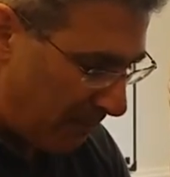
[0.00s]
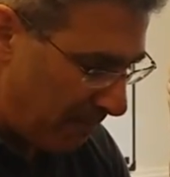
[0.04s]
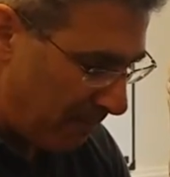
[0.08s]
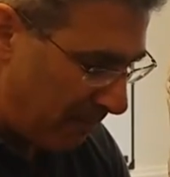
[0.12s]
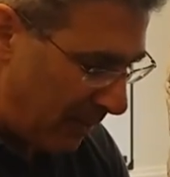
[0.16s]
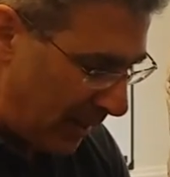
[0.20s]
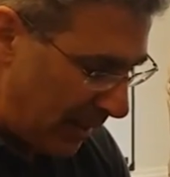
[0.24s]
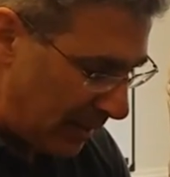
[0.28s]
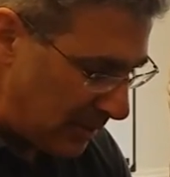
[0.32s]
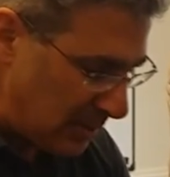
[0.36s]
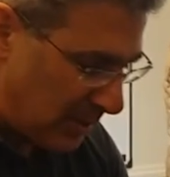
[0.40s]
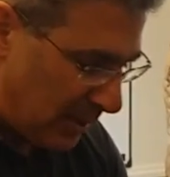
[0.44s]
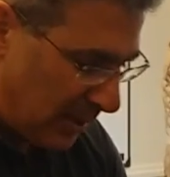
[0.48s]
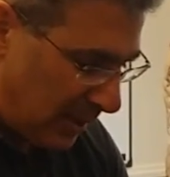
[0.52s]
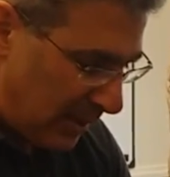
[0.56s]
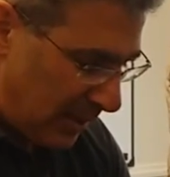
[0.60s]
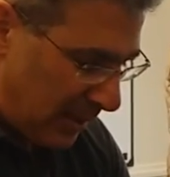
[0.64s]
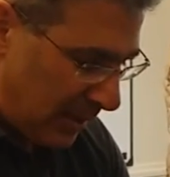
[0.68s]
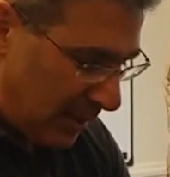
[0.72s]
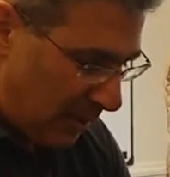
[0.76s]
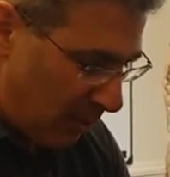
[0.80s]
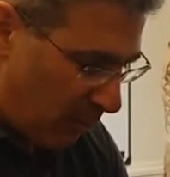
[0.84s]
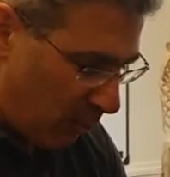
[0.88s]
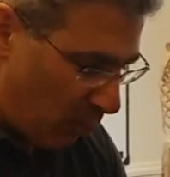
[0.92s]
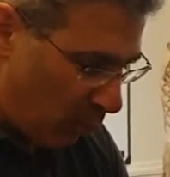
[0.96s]
But
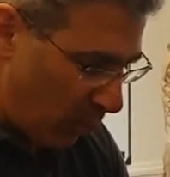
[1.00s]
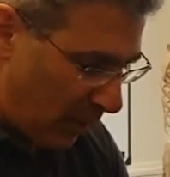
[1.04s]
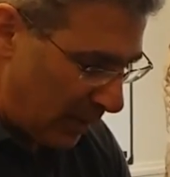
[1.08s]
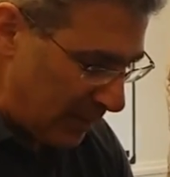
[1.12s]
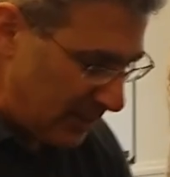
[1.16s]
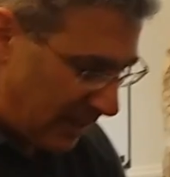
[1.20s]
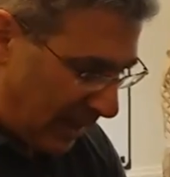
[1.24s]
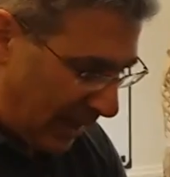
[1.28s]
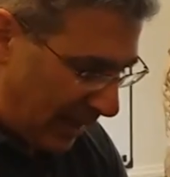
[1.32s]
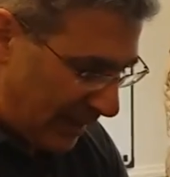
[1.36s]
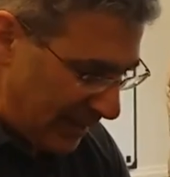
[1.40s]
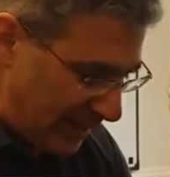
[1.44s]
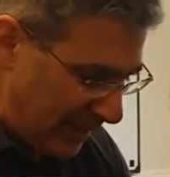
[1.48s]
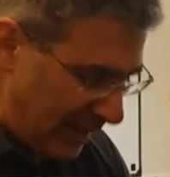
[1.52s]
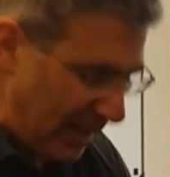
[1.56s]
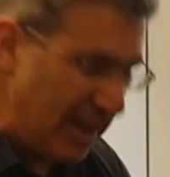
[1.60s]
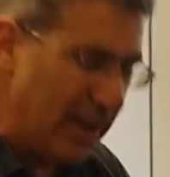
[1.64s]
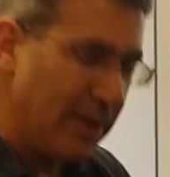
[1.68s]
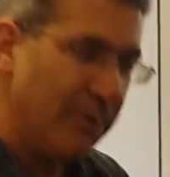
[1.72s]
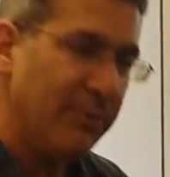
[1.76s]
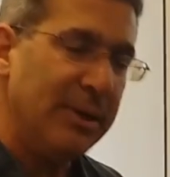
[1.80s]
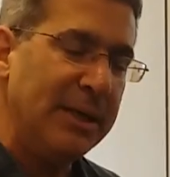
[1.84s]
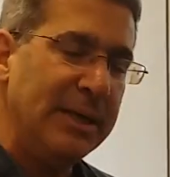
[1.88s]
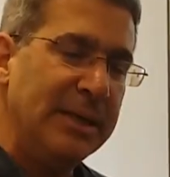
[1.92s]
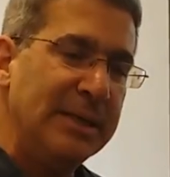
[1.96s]
what I
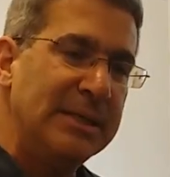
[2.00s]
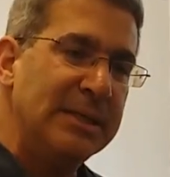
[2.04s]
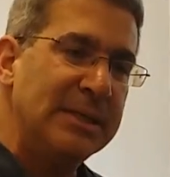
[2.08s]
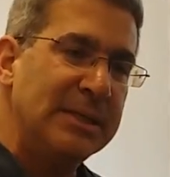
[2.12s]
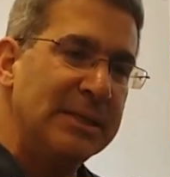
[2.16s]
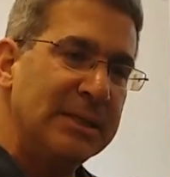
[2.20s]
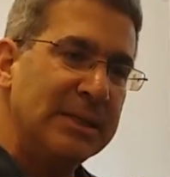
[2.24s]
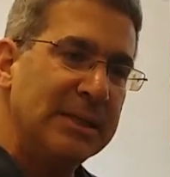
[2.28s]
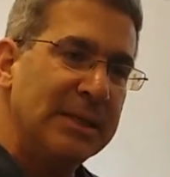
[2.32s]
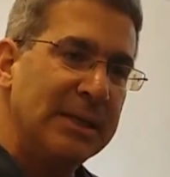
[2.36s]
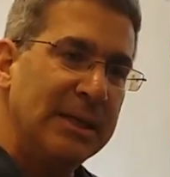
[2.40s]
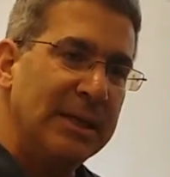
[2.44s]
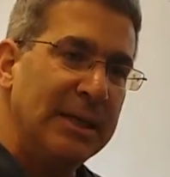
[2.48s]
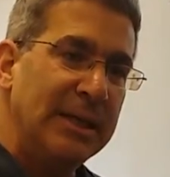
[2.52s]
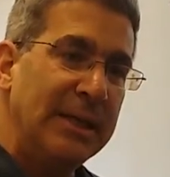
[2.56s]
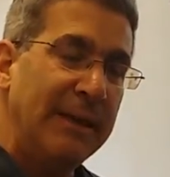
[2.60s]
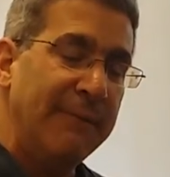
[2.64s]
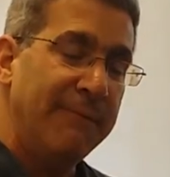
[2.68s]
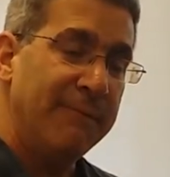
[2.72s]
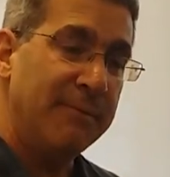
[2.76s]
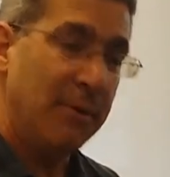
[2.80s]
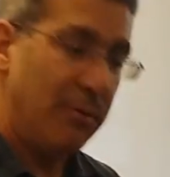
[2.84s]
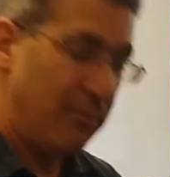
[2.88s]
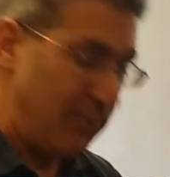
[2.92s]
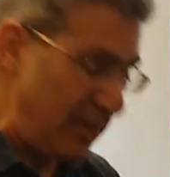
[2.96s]
care is
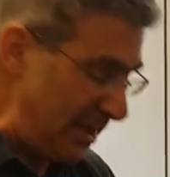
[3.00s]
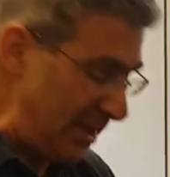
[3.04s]
if there